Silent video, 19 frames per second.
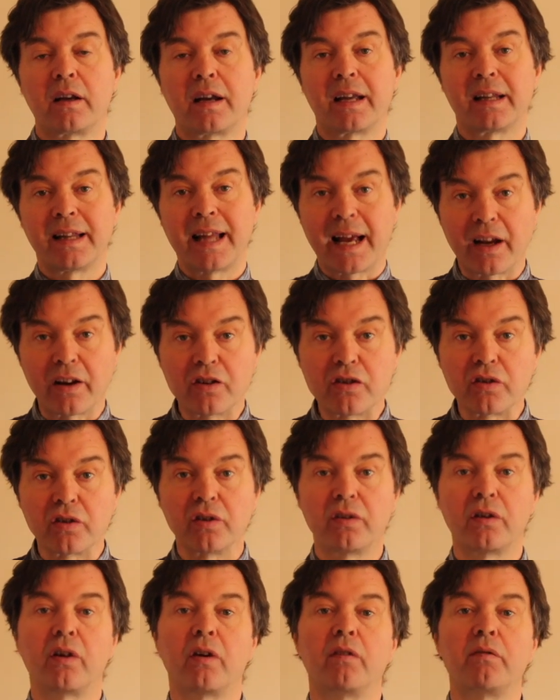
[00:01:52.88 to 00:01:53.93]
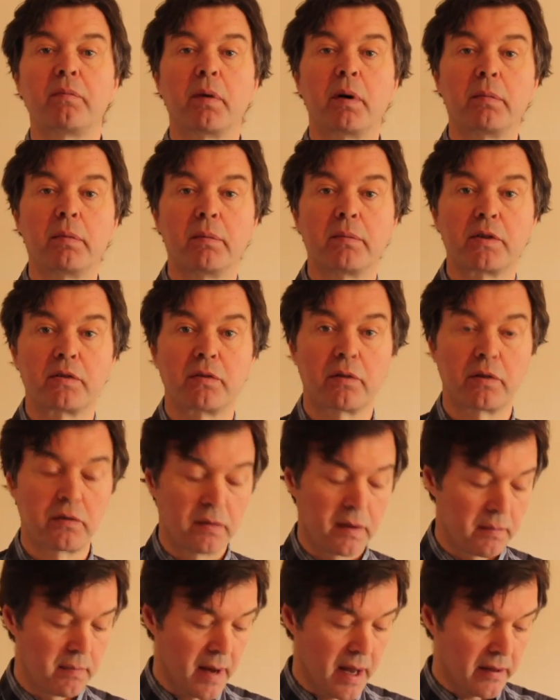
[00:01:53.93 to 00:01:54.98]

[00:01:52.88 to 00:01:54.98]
collection of problem structuring